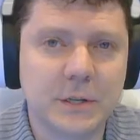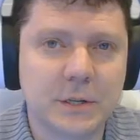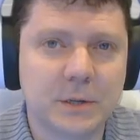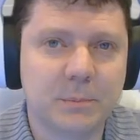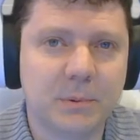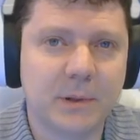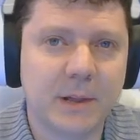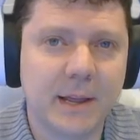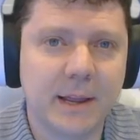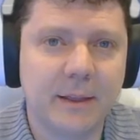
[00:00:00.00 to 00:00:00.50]

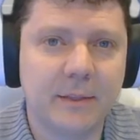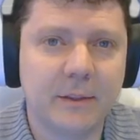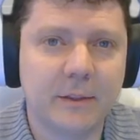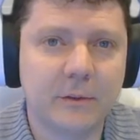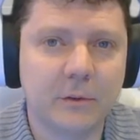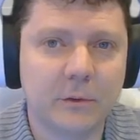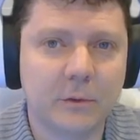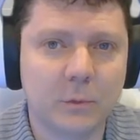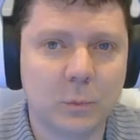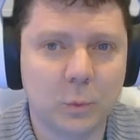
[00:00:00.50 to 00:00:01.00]
play, and
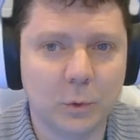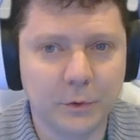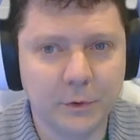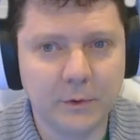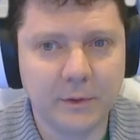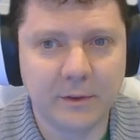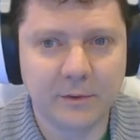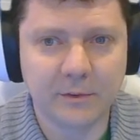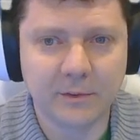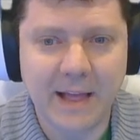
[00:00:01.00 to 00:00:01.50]
we'll do
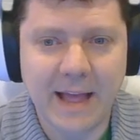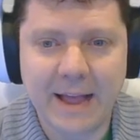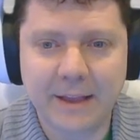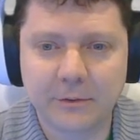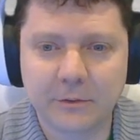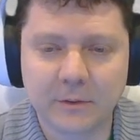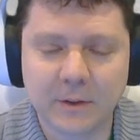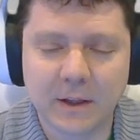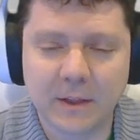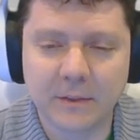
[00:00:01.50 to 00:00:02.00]
this
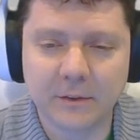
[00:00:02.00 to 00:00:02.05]
last.